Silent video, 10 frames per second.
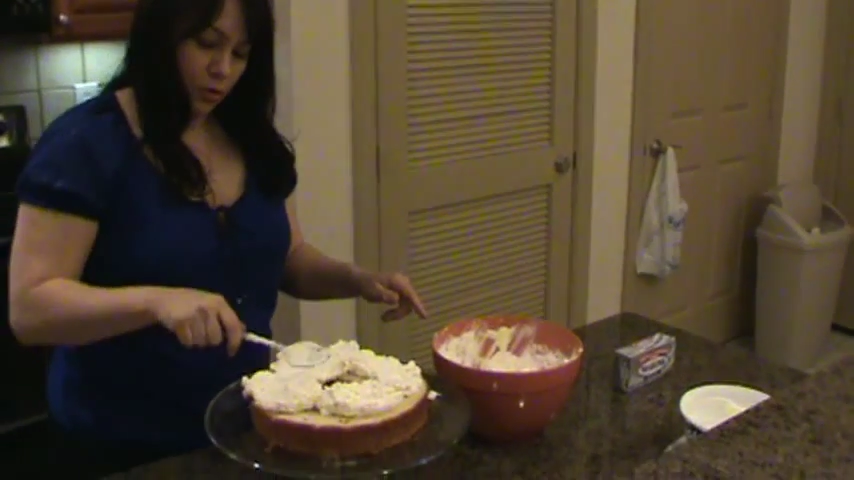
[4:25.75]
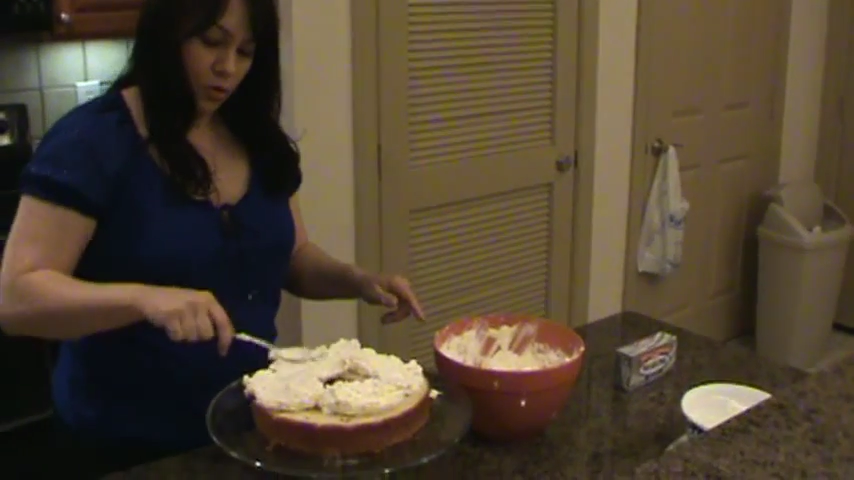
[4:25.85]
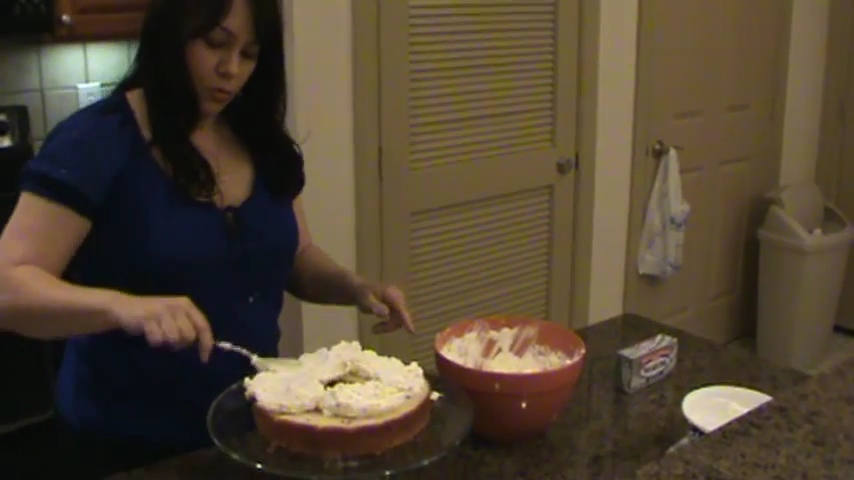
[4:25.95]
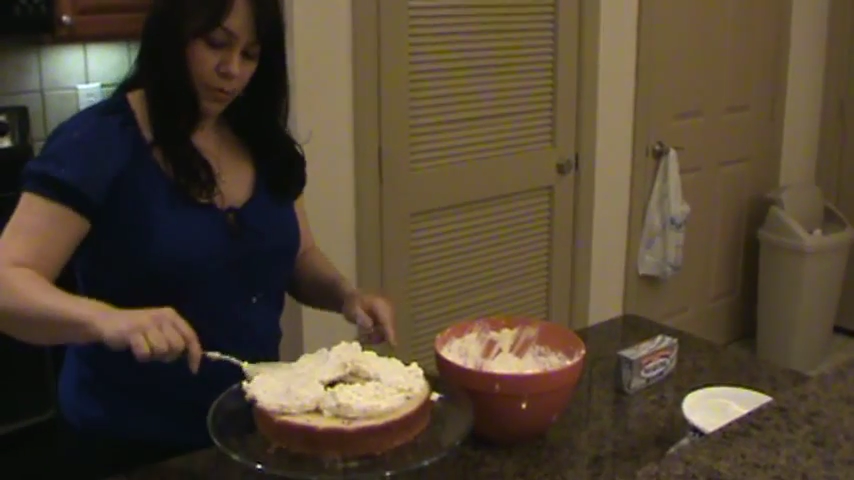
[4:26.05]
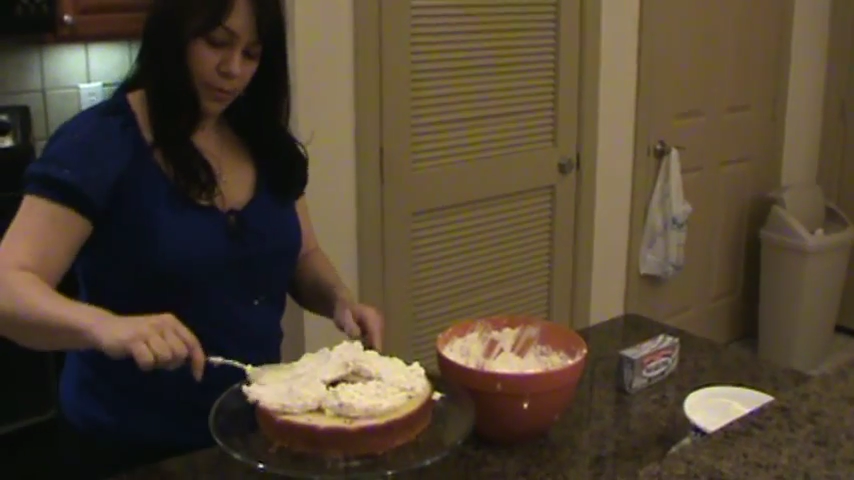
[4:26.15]

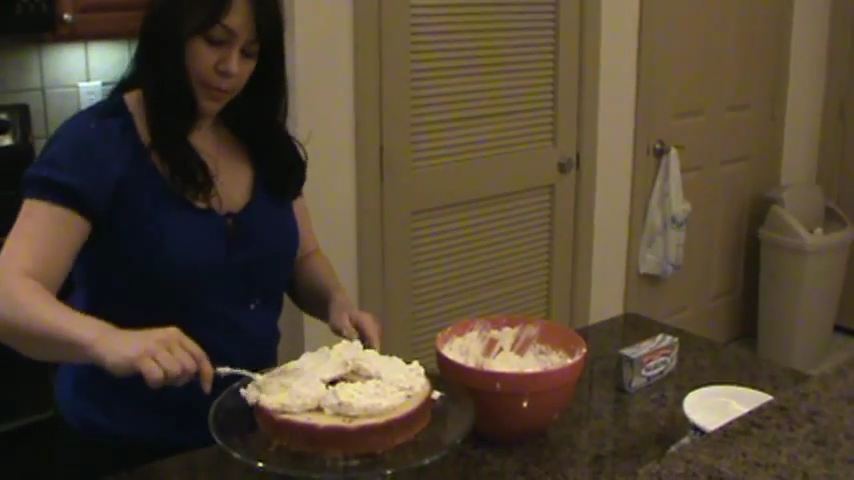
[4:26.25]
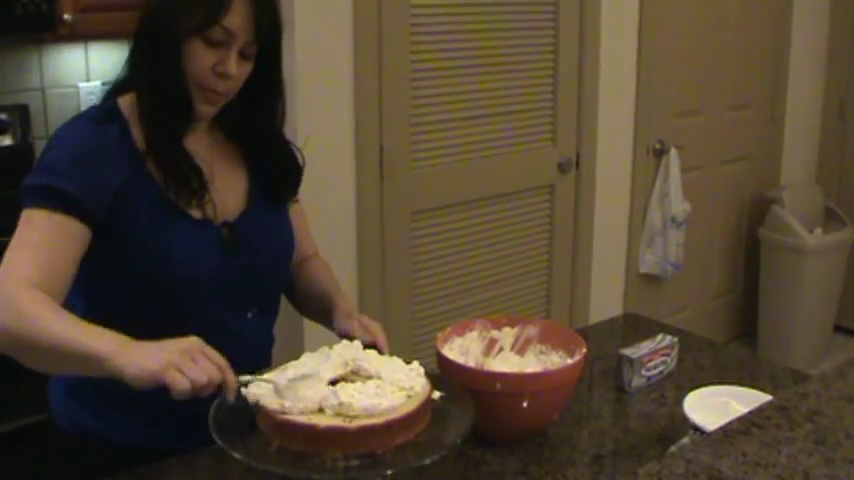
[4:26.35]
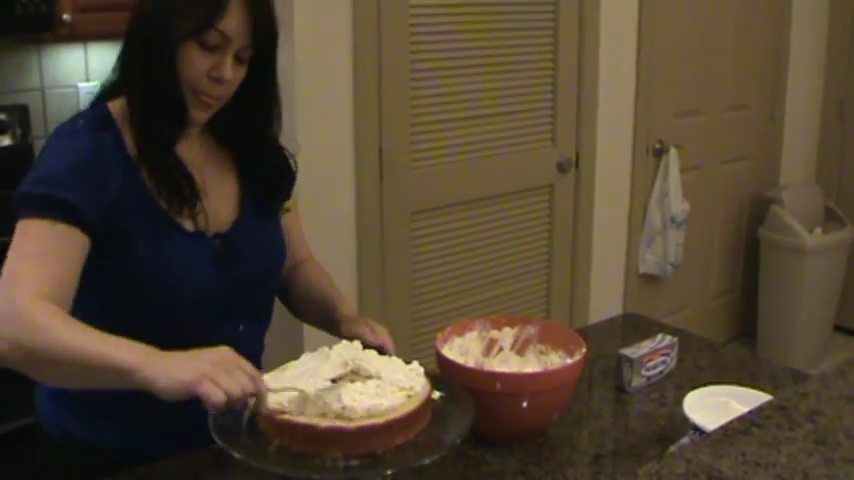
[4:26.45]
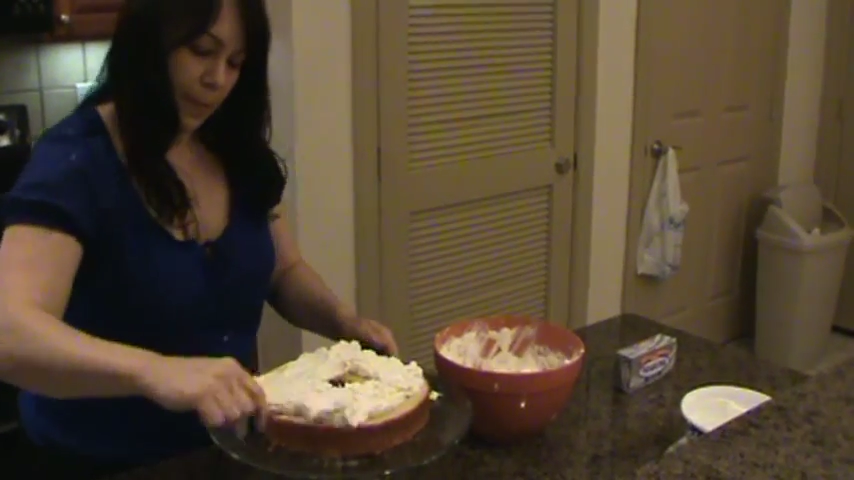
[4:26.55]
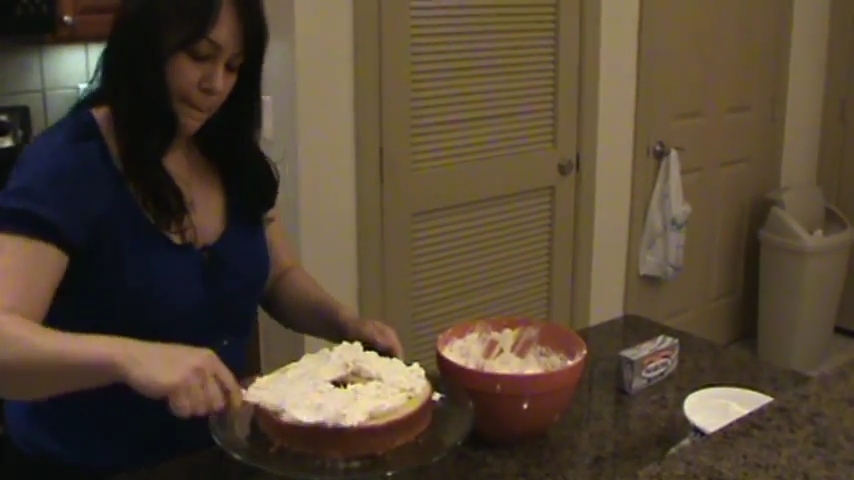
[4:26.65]
whole
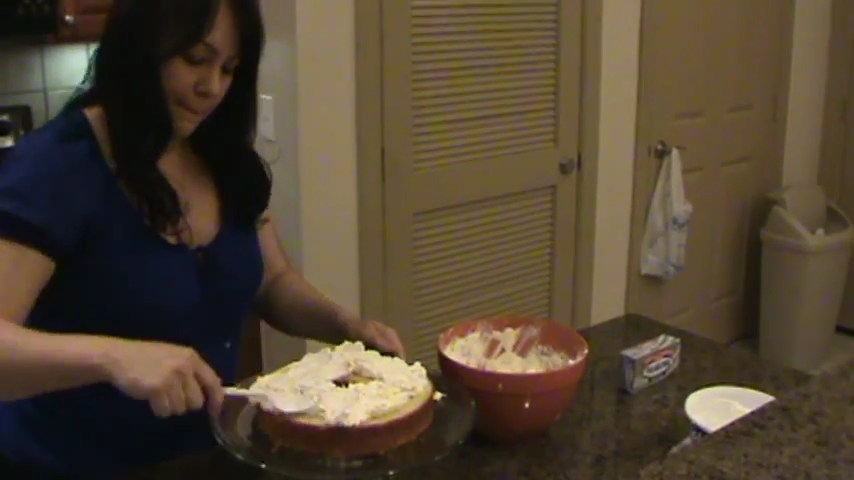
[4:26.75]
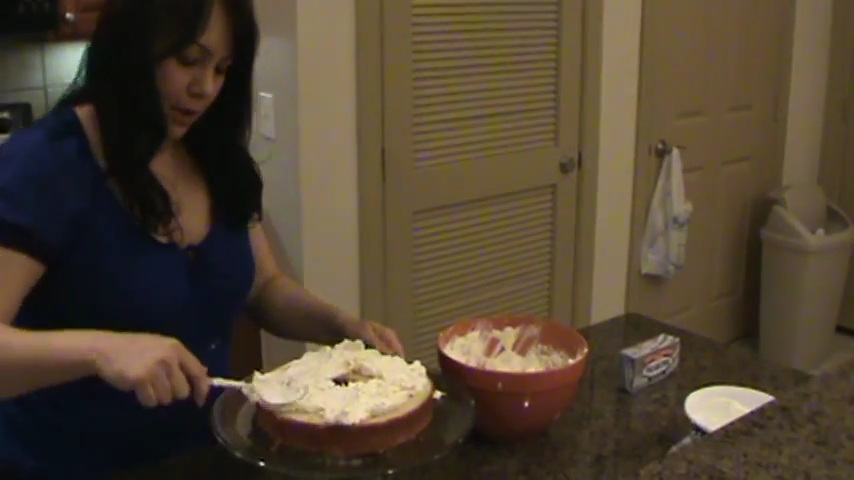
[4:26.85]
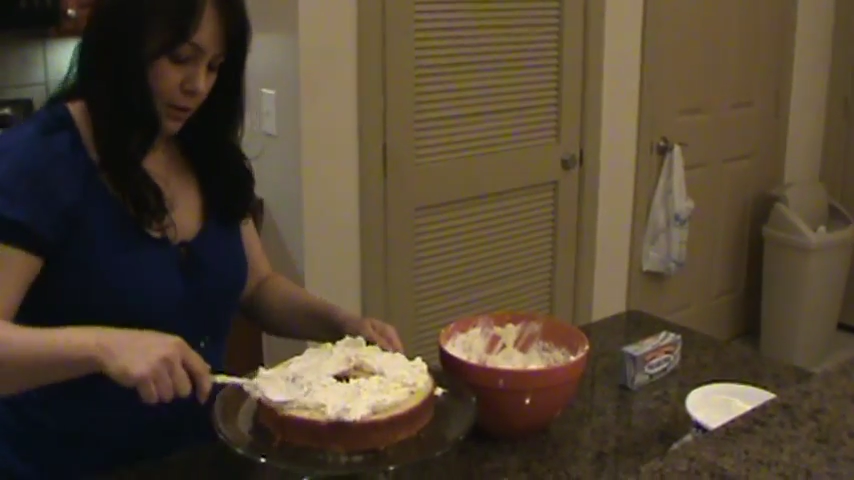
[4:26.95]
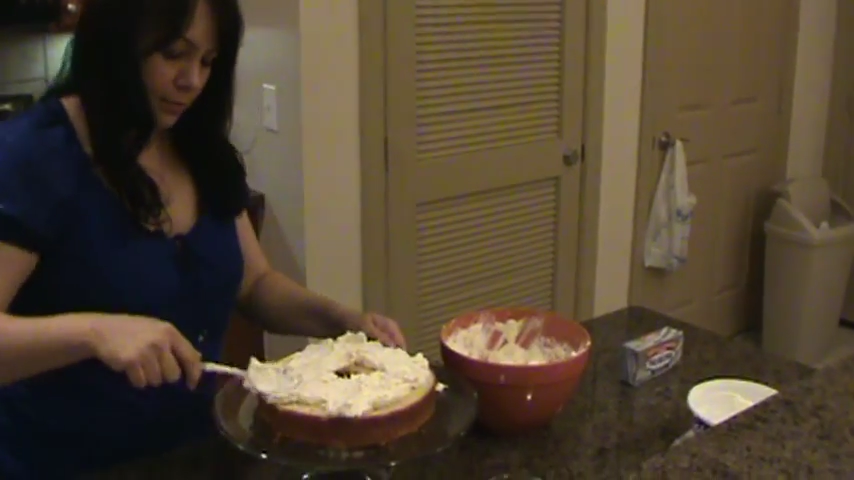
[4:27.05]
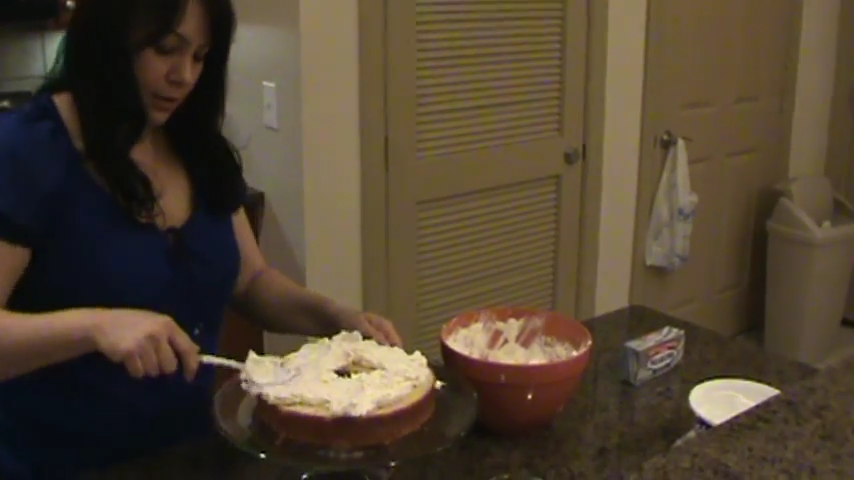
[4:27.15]

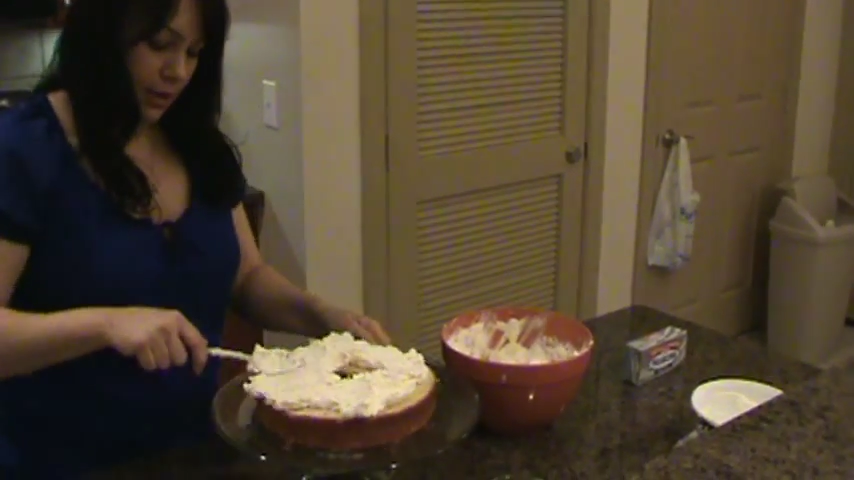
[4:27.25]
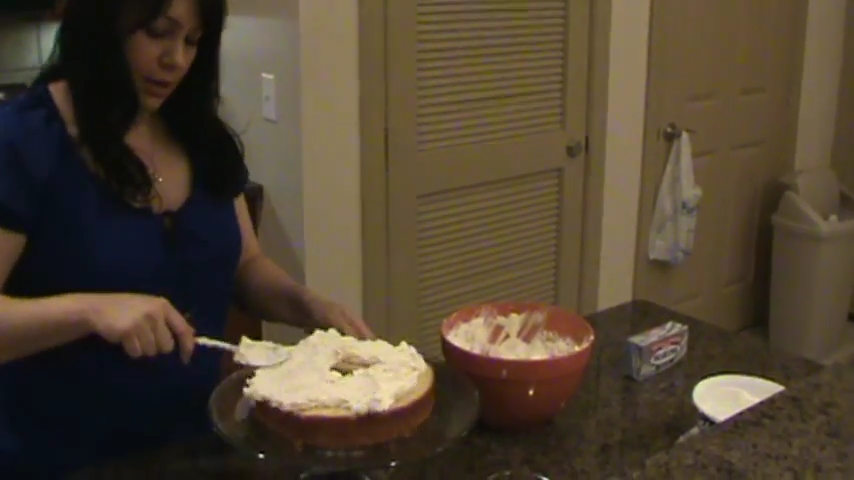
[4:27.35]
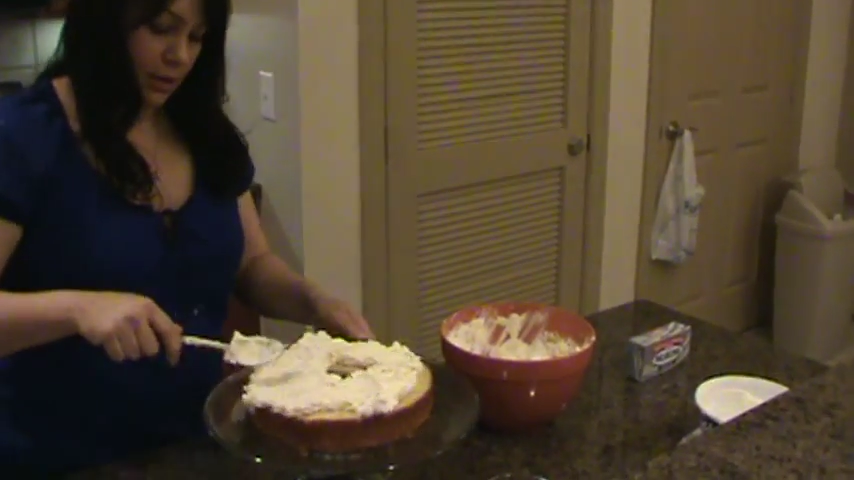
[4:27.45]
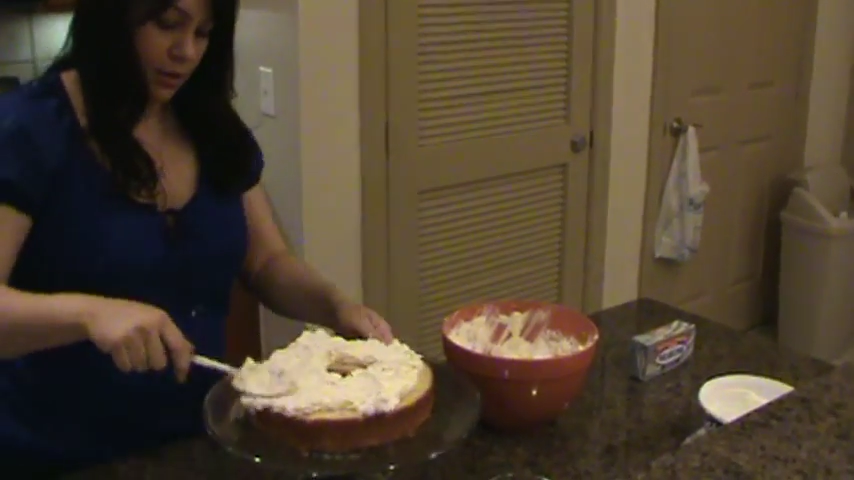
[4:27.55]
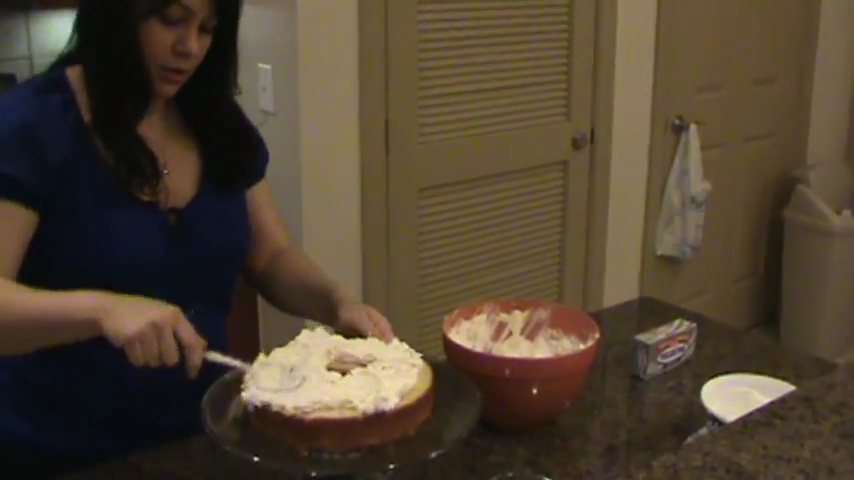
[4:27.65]
bottom of the cake